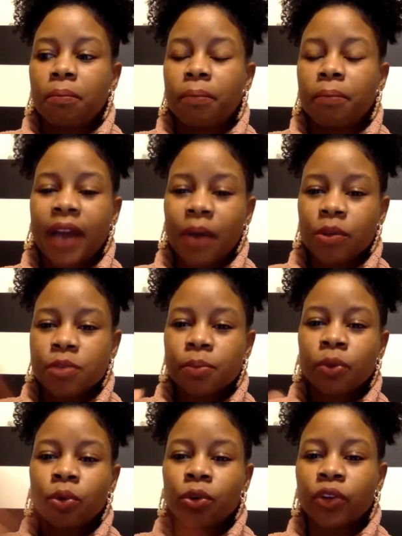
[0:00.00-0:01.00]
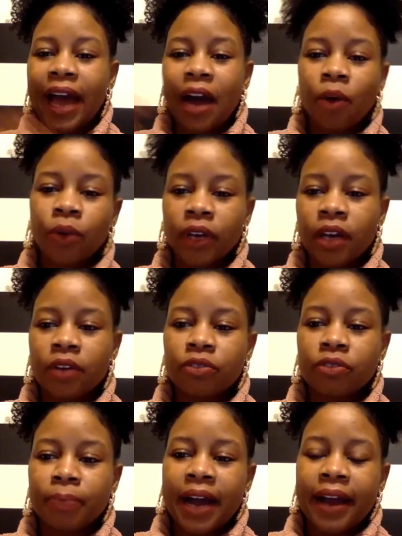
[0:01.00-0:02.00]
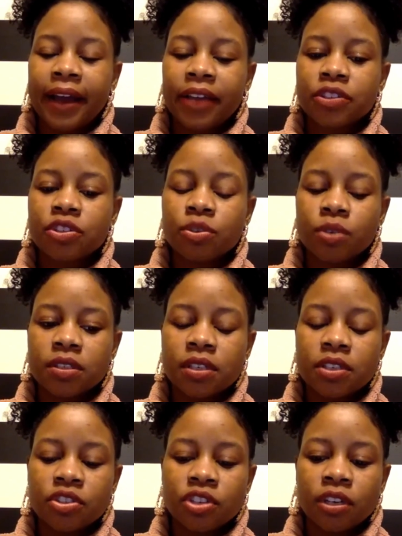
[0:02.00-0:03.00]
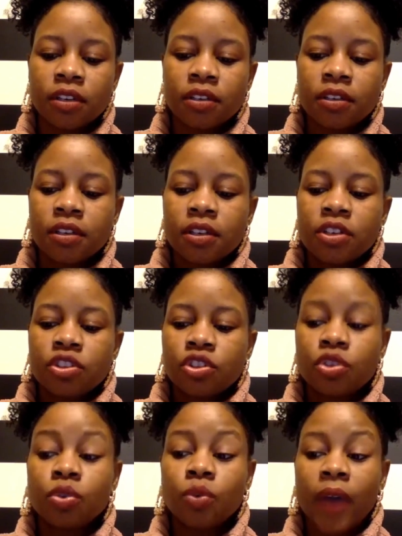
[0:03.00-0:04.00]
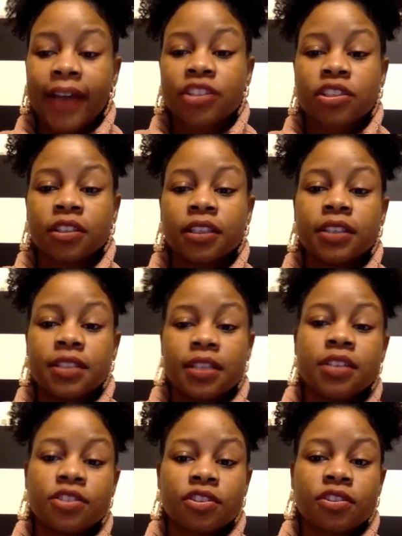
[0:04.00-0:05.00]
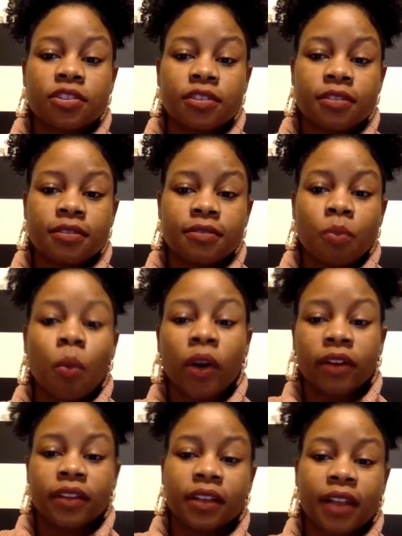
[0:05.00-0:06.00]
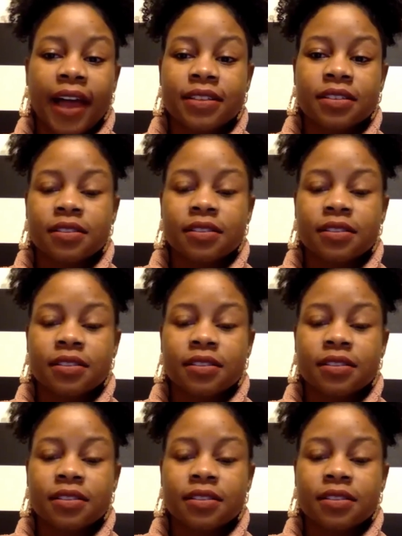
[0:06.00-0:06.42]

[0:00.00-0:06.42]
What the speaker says: but I was pulled out of my student teaching to actually teach one of the classes.